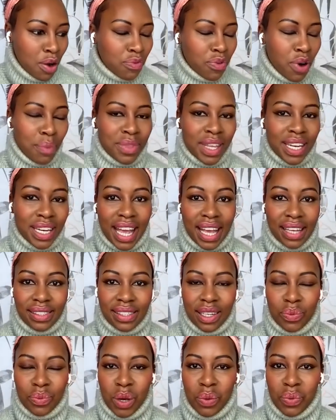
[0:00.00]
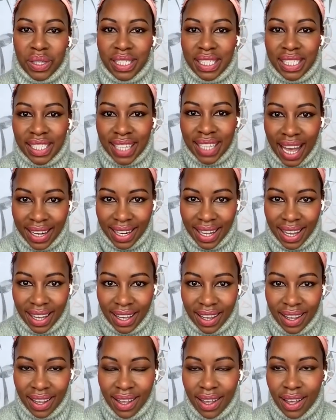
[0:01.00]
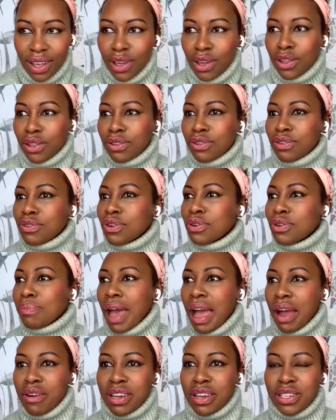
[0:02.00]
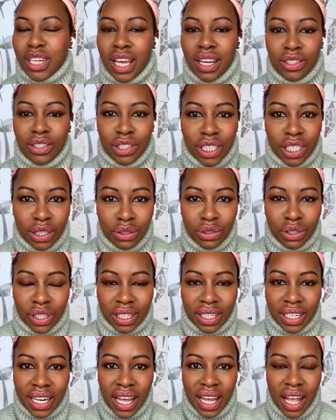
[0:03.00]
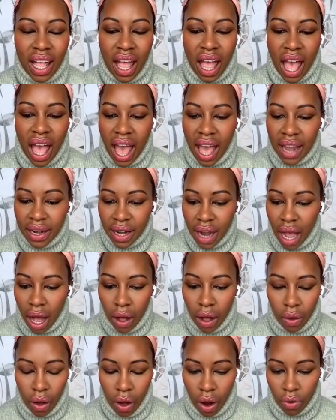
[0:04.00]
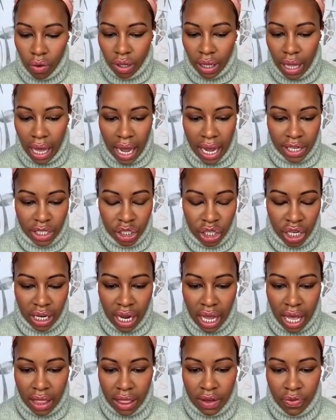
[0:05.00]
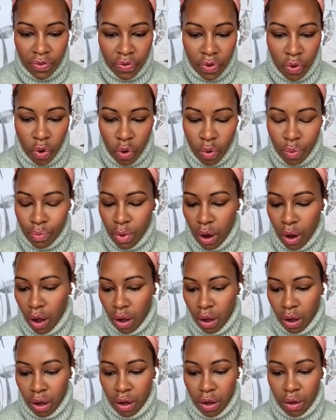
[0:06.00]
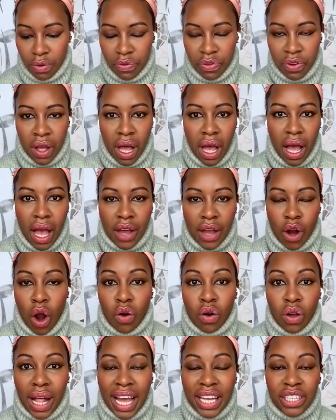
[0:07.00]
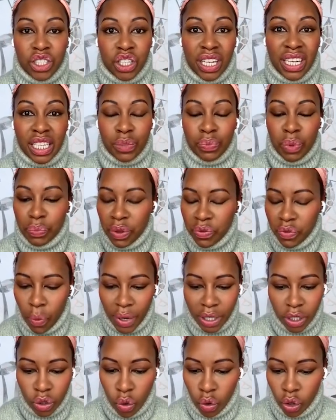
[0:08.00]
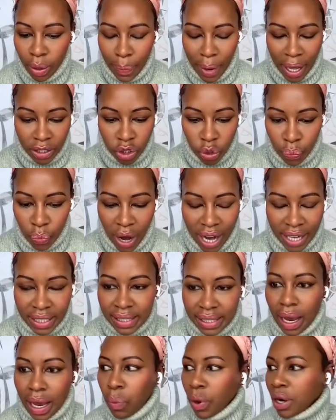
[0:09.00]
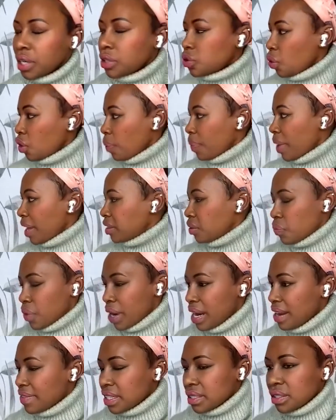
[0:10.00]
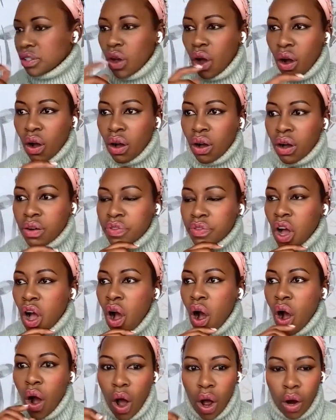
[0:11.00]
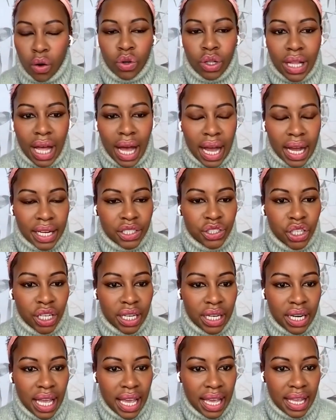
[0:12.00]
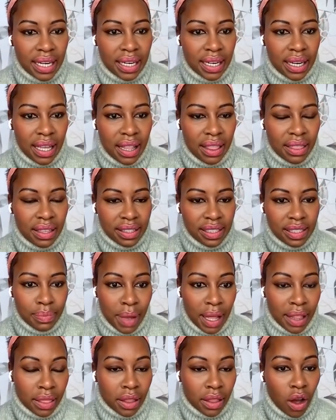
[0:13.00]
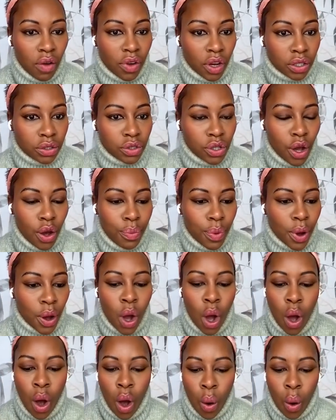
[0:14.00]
From the days that we were studying through marriage and children, and now oral hygiene in the form of an oral hygienist. But before we talk about your practice, I want to talk about the relevance of oral hygiene in this month of October.